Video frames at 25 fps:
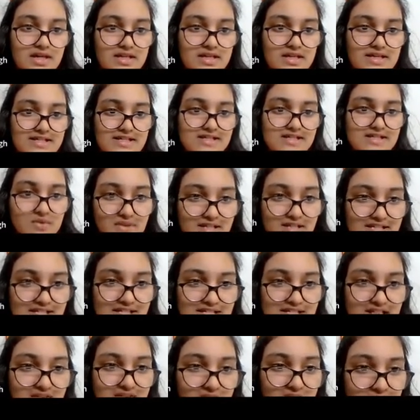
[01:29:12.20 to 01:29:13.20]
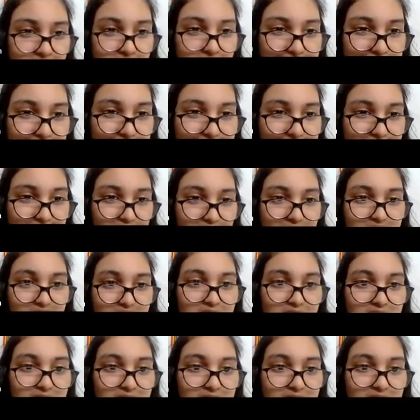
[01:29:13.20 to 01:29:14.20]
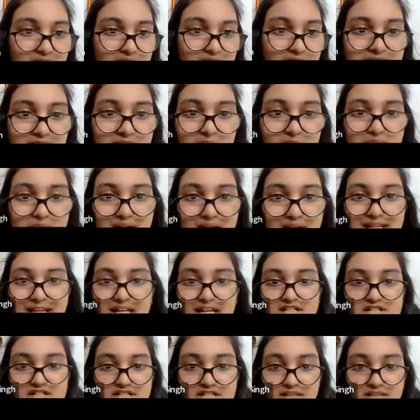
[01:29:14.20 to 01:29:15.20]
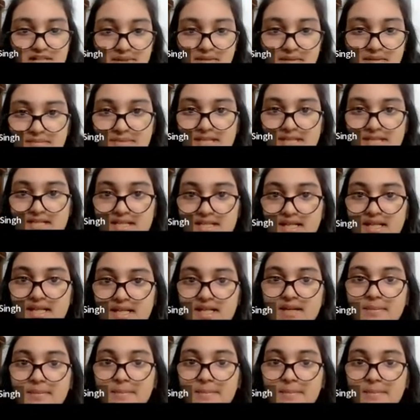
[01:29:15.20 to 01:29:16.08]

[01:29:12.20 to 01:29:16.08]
Yes, so this is the website. Website 1 HTML basic.